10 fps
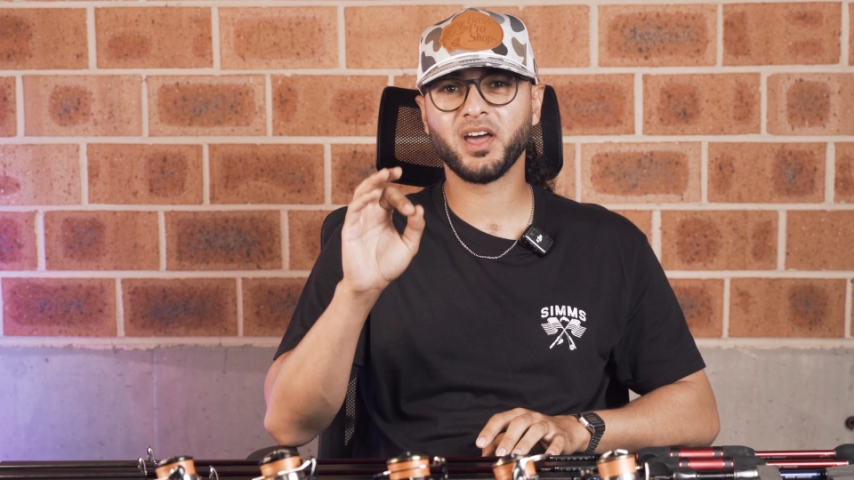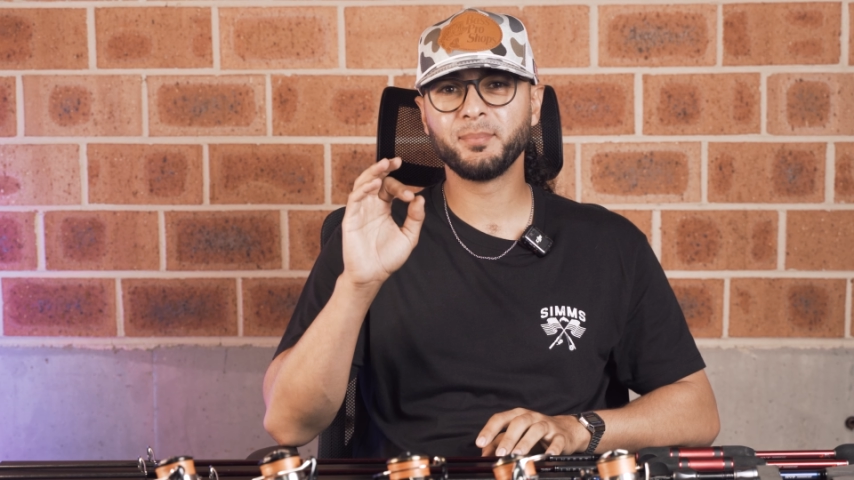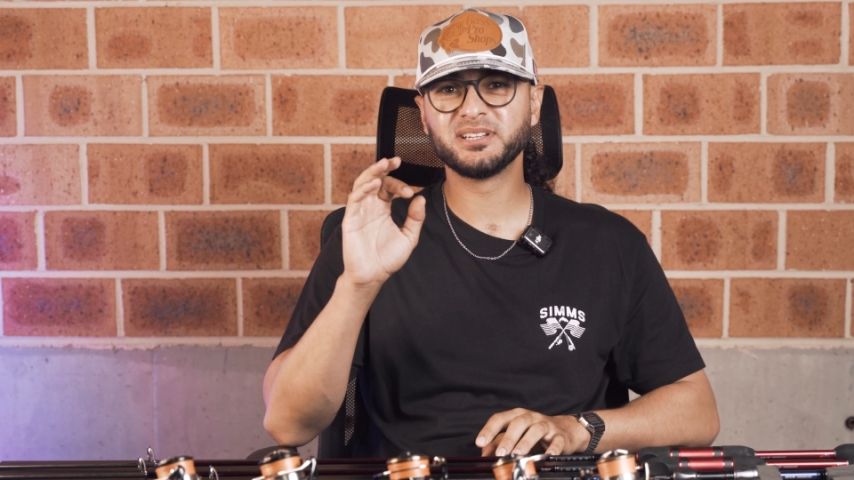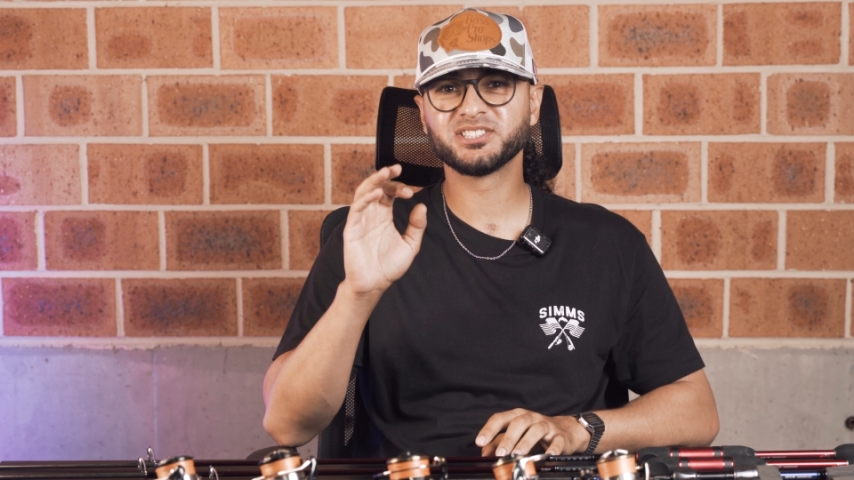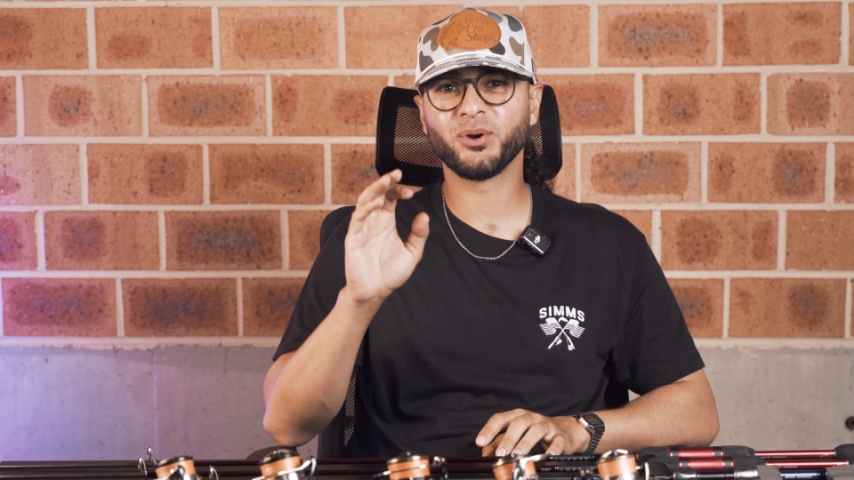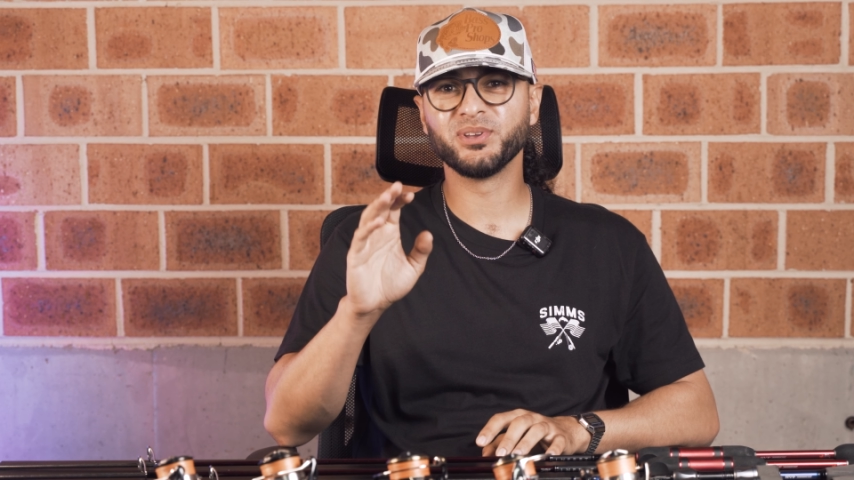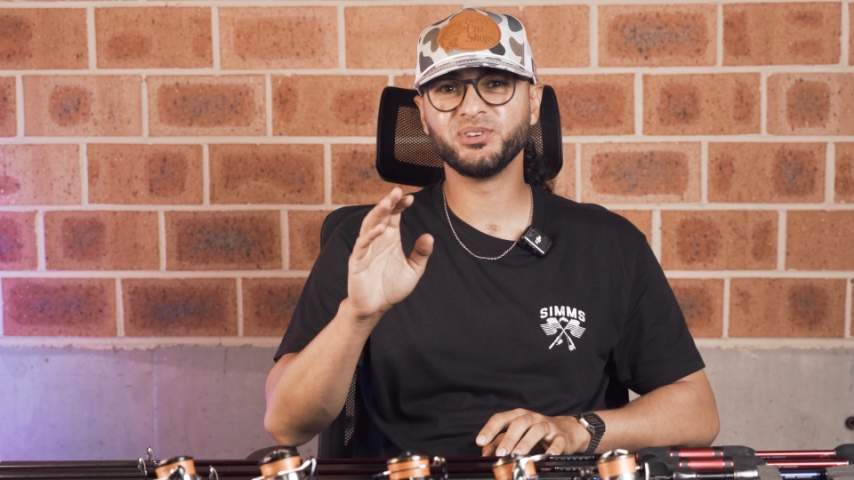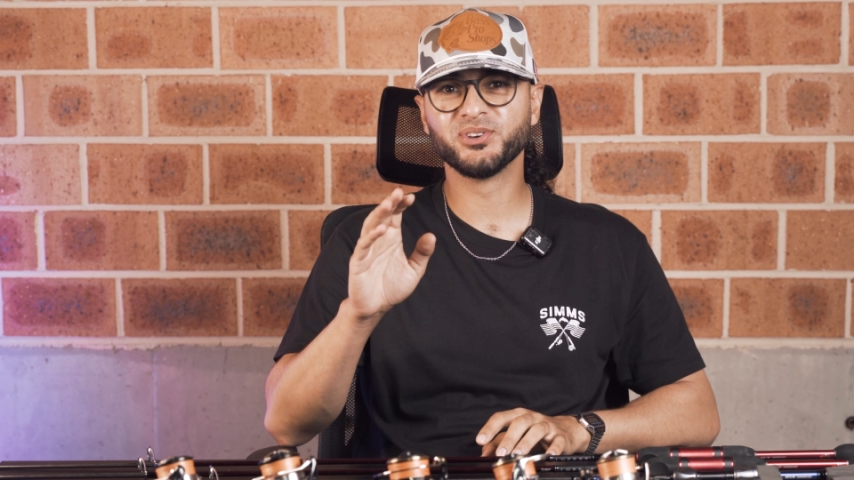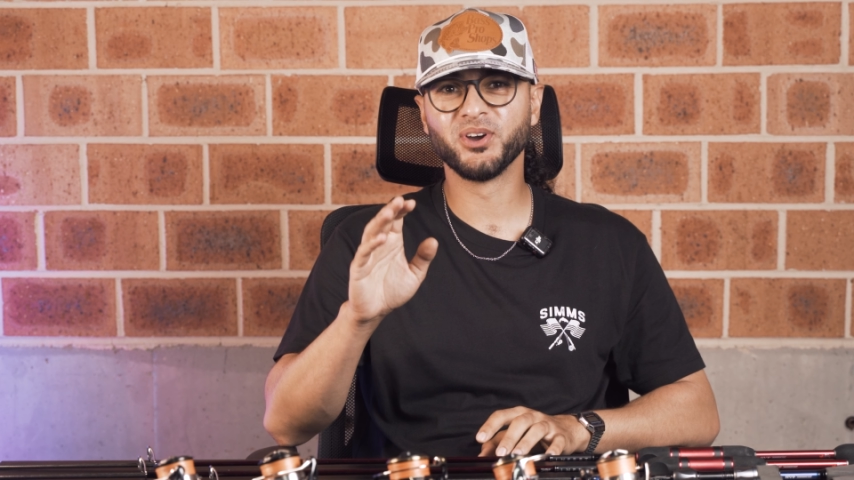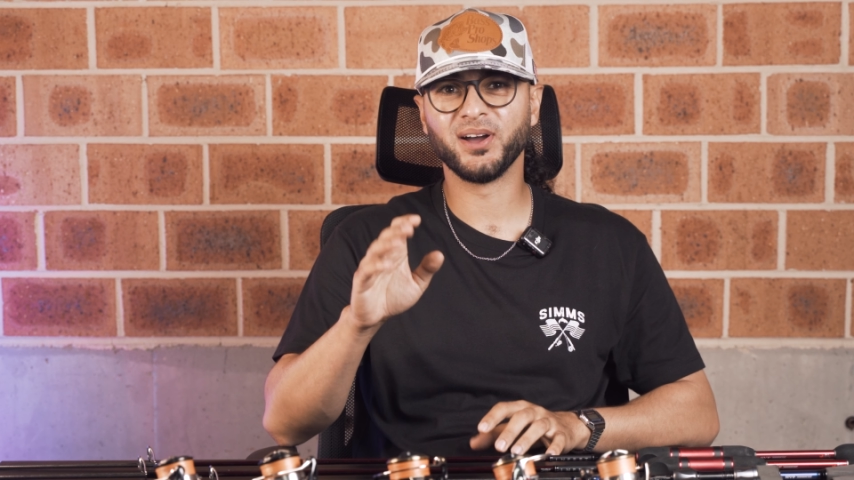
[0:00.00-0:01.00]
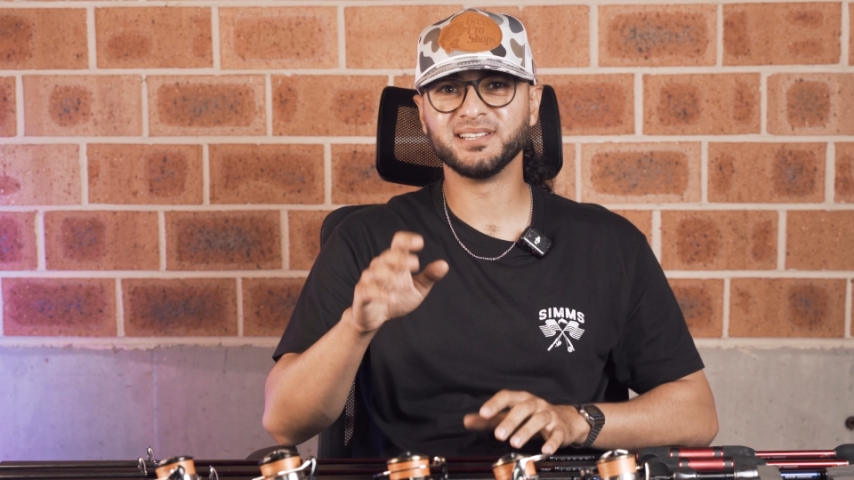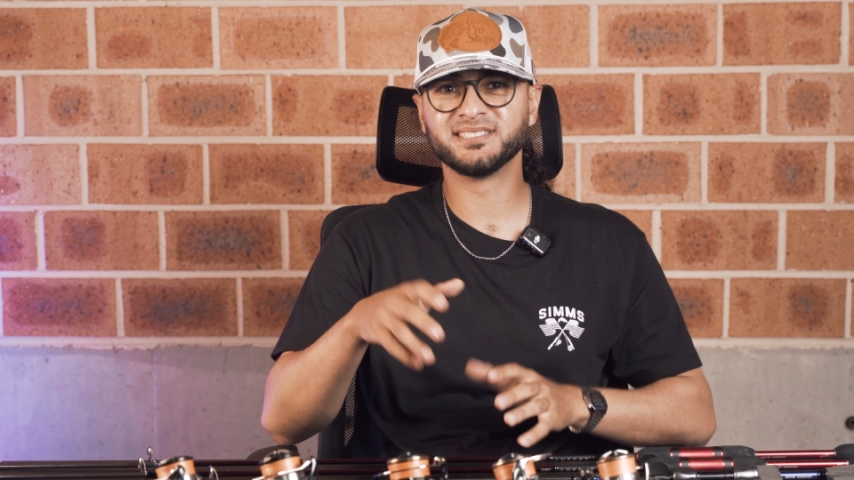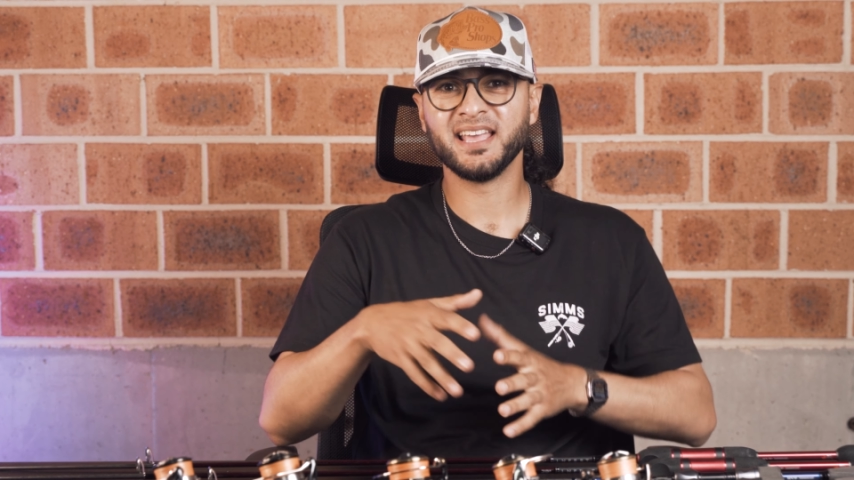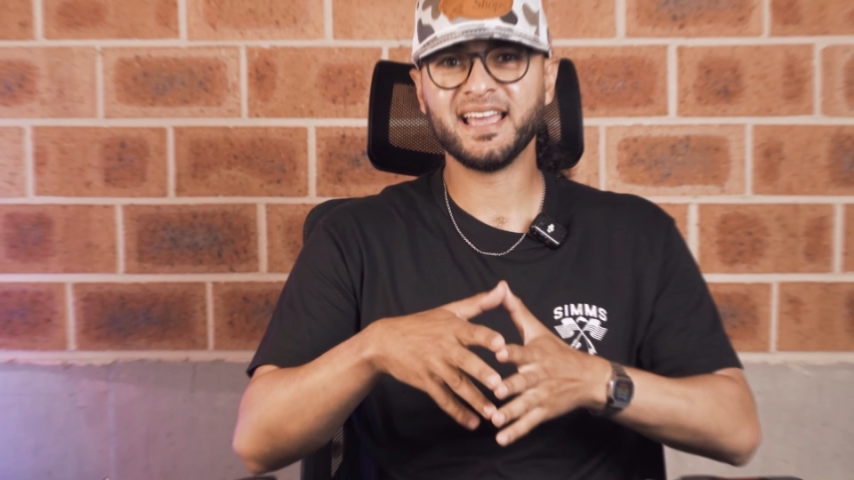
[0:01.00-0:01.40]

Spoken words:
going to be showing you guys